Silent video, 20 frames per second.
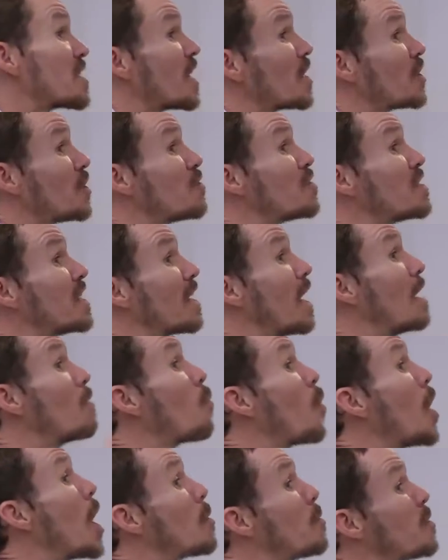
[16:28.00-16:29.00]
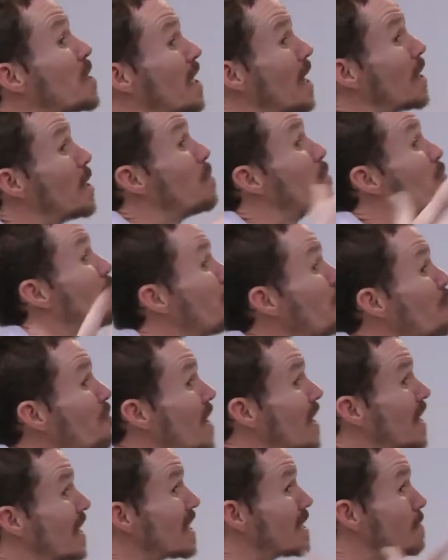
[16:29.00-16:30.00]
they're using and work with it and
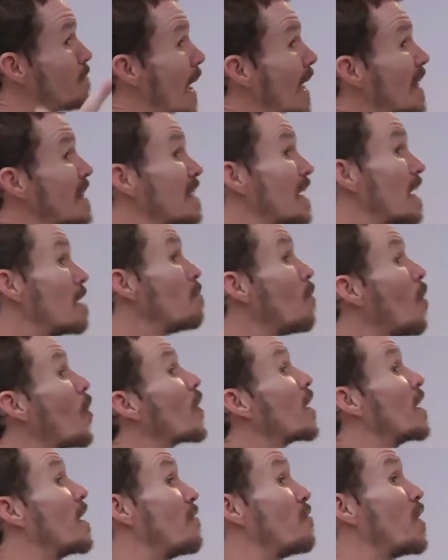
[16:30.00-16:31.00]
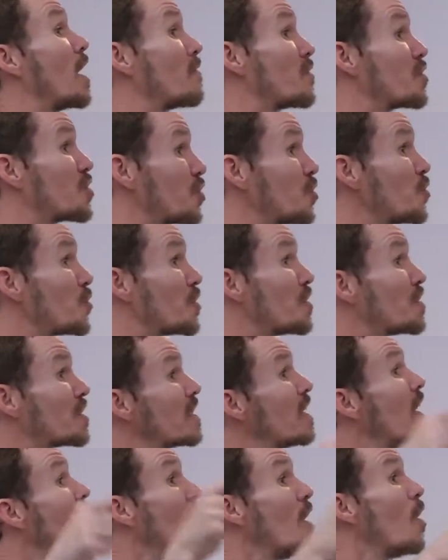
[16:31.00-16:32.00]
improve it and expand it and model it for other
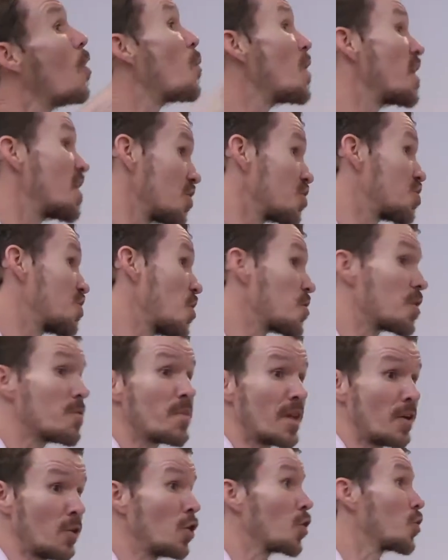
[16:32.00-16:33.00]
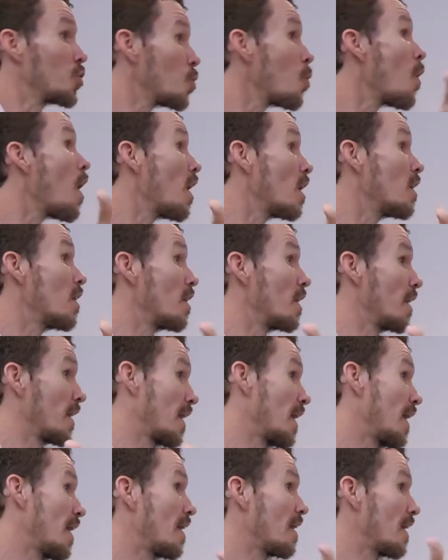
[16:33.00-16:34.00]
students, we can show them that, look, you are
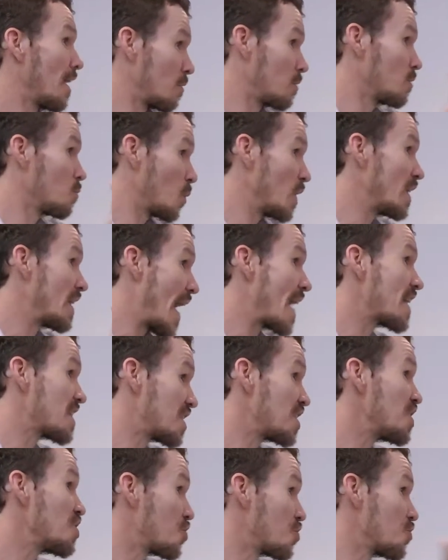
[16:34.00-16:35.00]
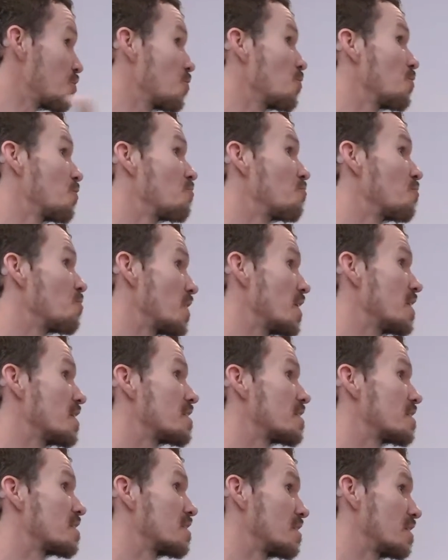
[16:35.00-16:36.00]
learning here and we can teach you through
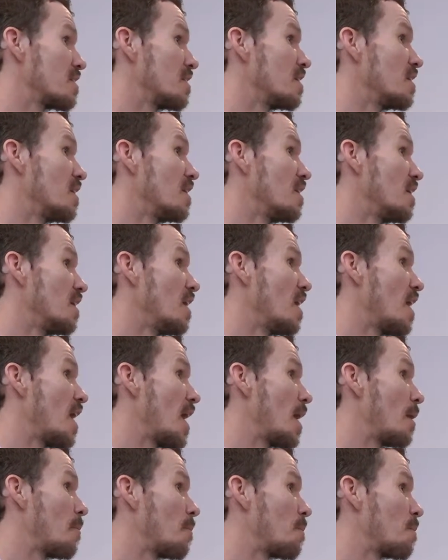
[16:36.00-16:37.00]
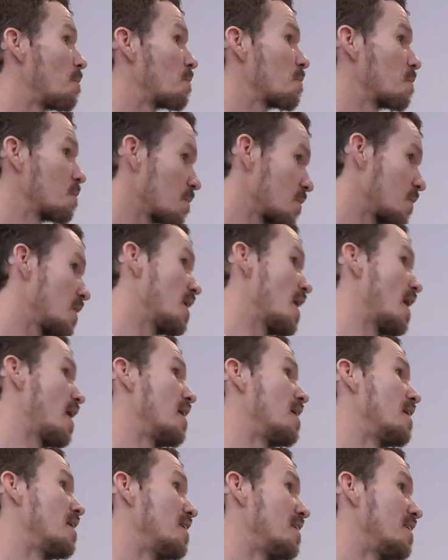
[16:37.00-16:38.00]
this. Yeah.
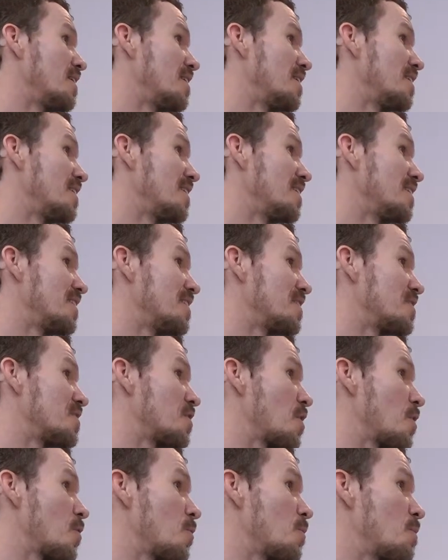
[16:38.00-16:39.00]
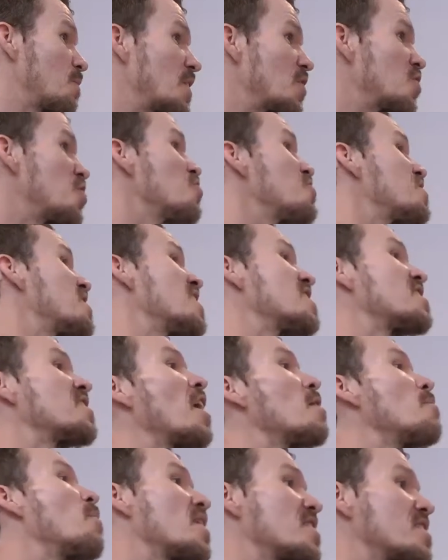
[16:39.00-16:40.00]
So the two sit
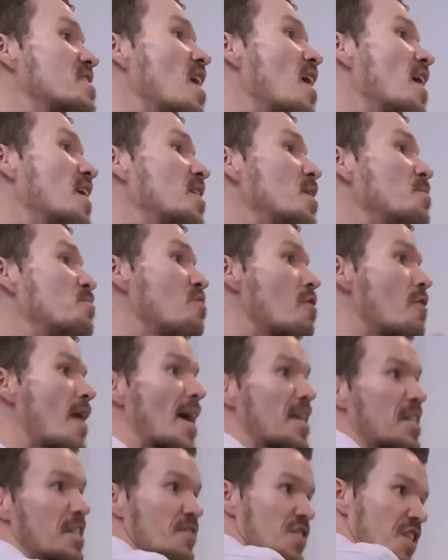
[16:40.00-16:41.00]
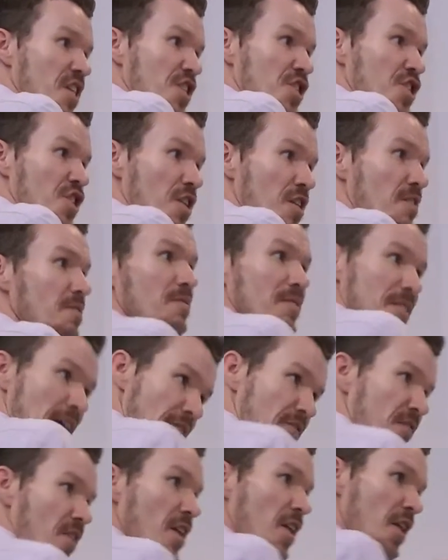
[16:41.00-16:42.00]
side by side. The proactive teaching,
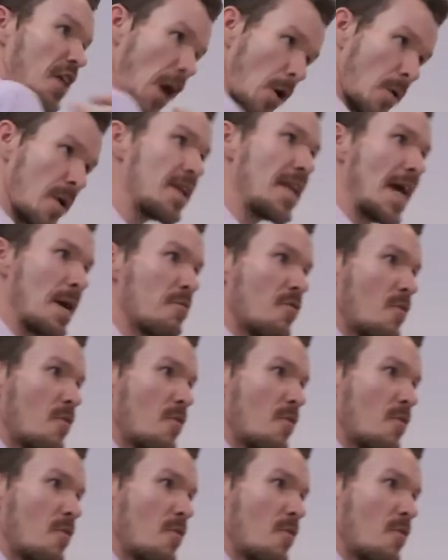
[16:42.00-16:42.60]
definitely go in there